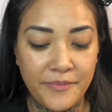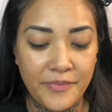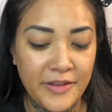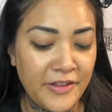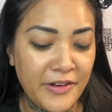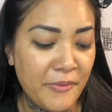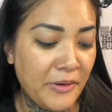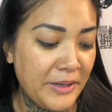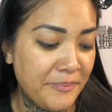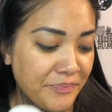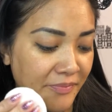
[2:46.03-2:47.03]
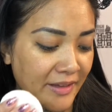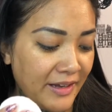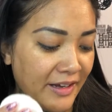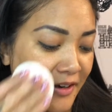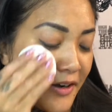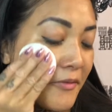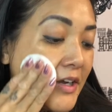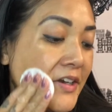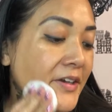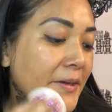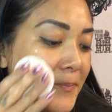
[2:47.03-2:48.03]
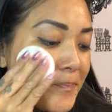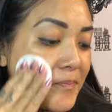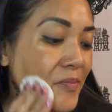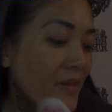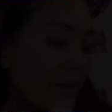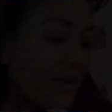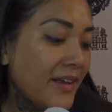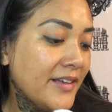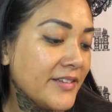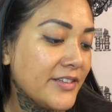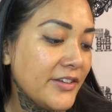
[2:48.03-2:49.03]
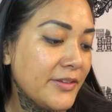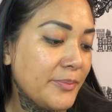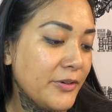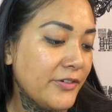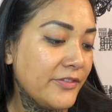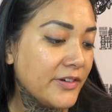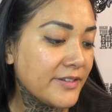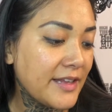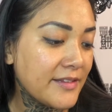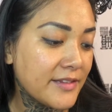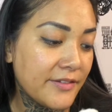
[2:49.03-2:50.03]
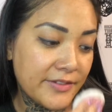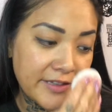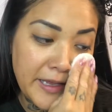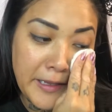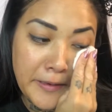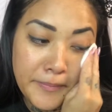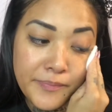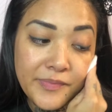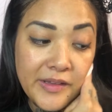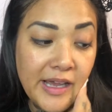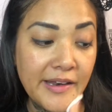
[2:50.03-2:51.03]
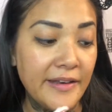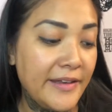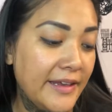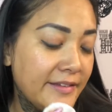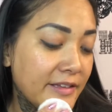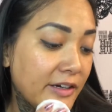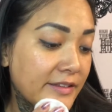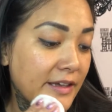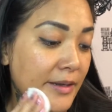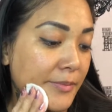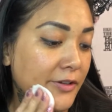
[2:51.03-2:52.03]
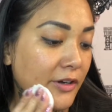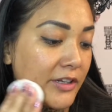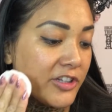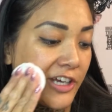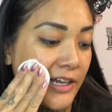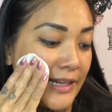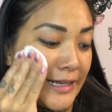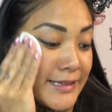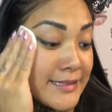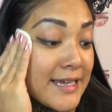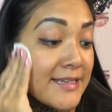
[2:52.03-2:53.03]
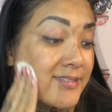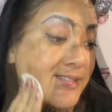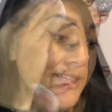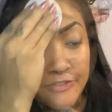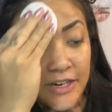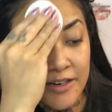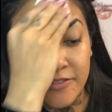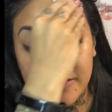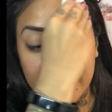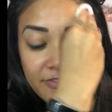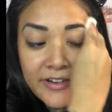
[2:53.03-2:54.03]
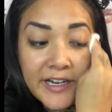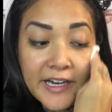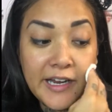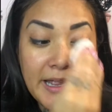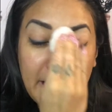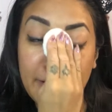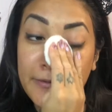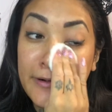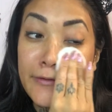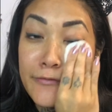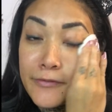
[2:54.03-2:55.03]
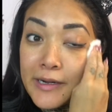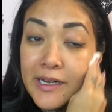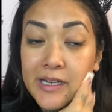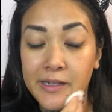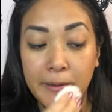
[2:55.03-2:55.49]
I don't know why I did it. Suitable for sensitive skin, and these are dermatologically tested. Fragrance free, alcohol free.